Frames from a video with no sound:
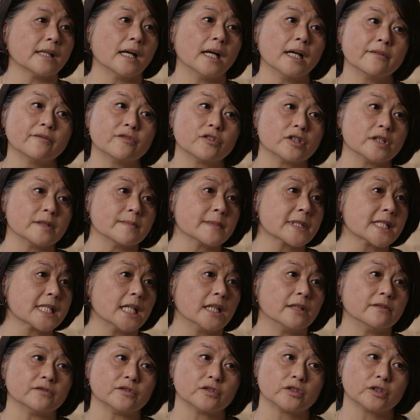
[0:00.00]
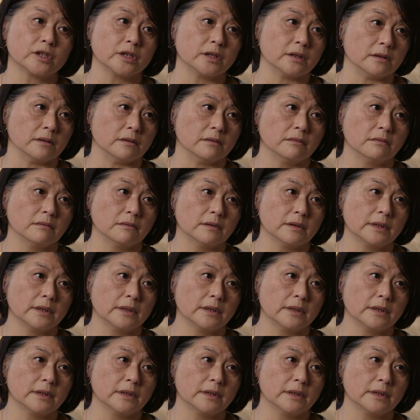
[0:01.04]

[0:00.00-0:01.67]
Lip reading: time for themselves too.